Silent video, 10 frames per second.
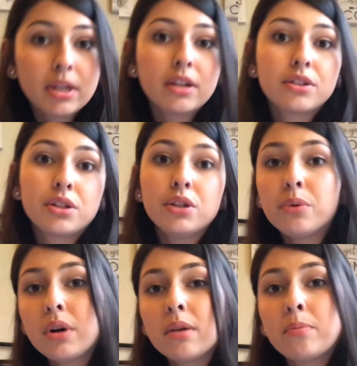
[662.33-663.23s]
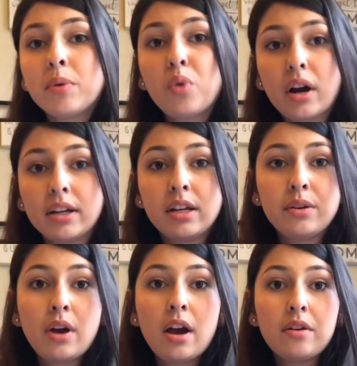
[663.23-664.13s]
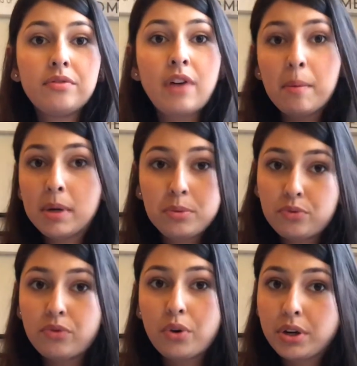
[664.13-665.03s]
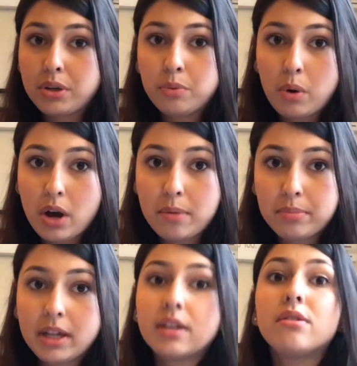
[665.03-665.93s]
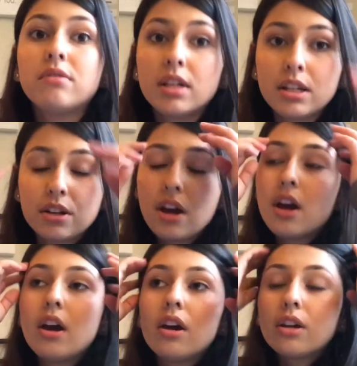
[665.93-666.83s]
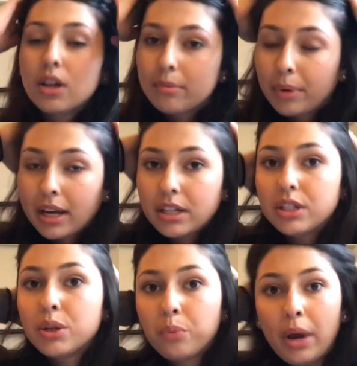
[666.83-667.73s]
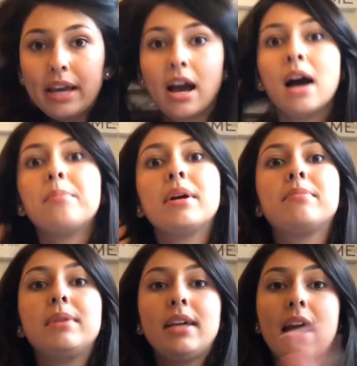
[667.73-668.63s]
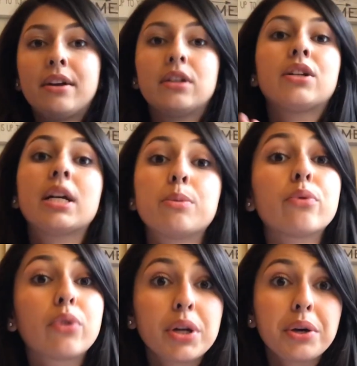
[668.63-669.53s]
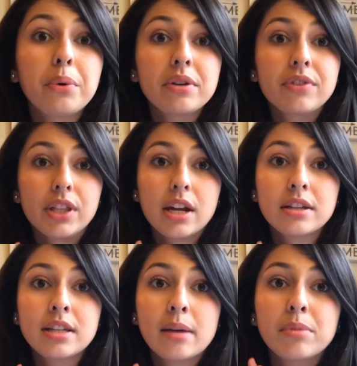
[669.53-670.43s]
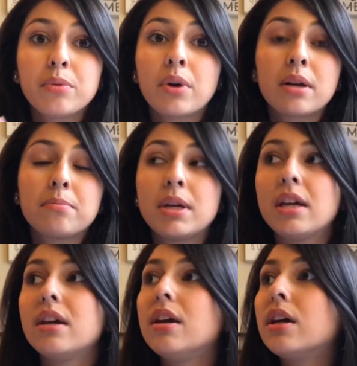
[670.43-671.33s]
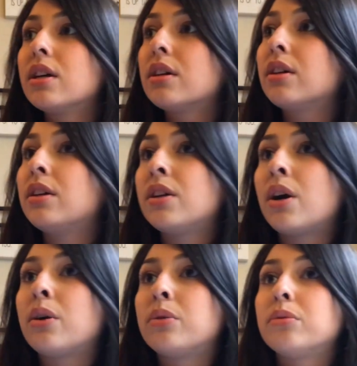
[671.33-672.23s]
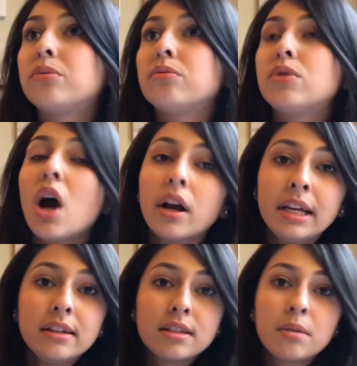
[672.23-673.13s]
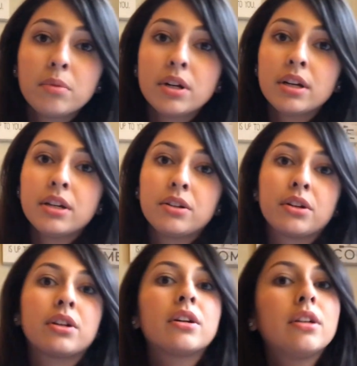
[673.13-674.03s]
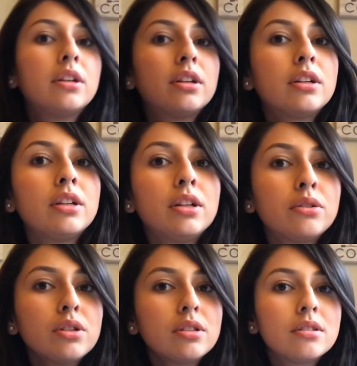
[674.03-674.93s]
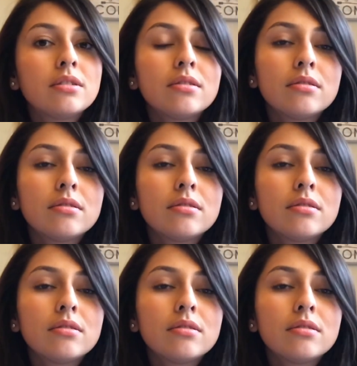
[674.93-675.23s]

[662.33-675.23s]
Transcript: because you don't want to be walking in 5 minutes before you woke up. Like, you need your brain to wake up and be energized before you go in for that exam. You want to be, you know, talking to someone, or, you know, just